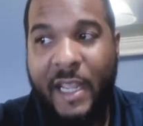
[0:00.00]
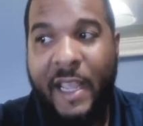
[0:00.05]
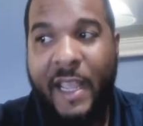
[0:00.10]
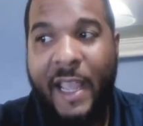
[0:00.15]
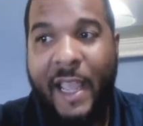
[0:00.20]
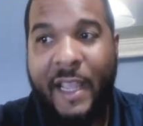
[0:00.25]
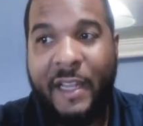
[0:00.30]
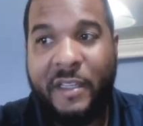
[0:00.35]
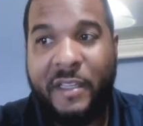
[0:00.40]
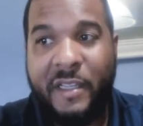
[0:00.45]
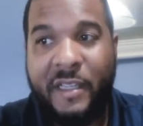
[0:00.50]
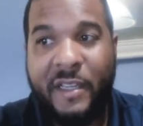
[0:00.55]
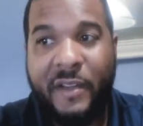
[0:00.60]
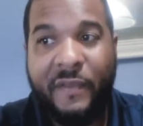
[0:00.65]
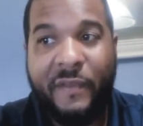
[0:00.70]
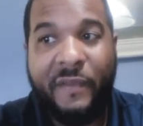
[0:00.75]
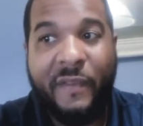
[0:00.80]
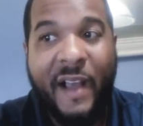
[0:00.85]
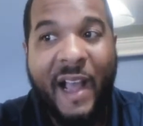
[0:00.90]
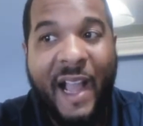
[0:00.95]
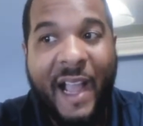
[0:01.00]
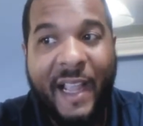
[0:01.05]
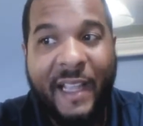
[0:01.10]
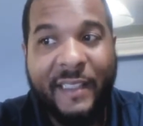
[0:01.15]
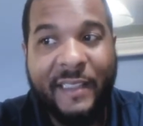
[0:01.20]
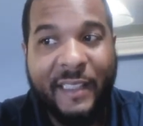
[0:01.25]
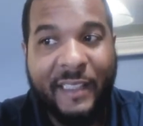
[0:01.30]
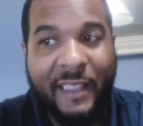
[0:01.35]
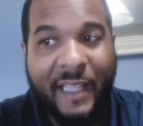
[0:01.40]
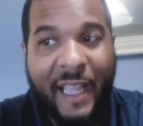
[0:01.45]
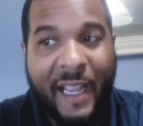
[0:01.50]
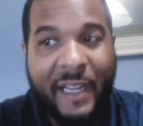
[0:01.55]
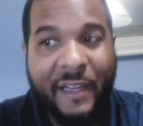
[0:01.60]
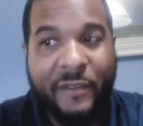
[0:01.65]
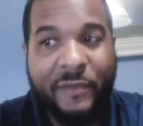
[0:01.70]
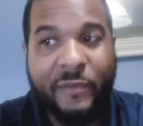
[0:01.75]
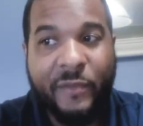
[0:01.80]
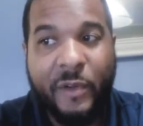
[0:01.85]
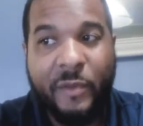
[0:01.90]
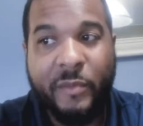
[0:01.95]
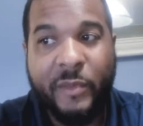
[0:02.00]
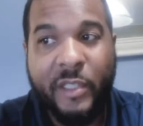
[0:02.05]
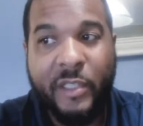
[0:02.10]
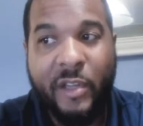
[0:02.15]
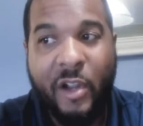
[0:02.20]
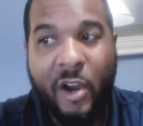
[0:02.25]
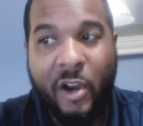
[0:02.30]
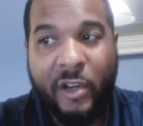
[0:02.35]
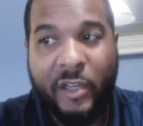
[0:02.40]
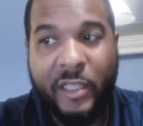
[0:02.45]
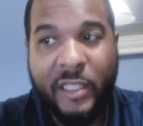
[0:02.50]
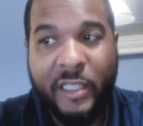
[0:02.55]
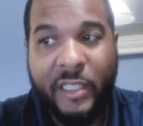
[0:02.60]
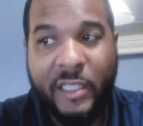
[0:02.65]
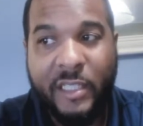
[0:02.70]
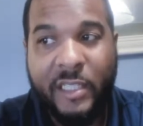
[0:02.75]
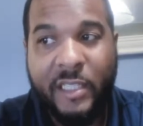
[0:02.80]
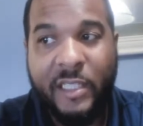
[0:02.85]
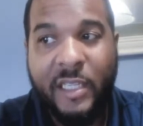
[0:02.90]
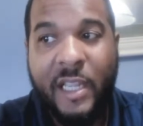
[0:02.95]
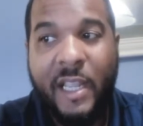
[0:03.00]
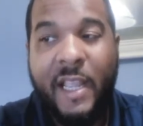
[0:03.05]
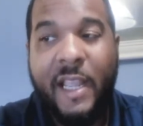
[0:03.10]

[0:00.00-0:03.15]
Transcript: and to divide the light from the darkness.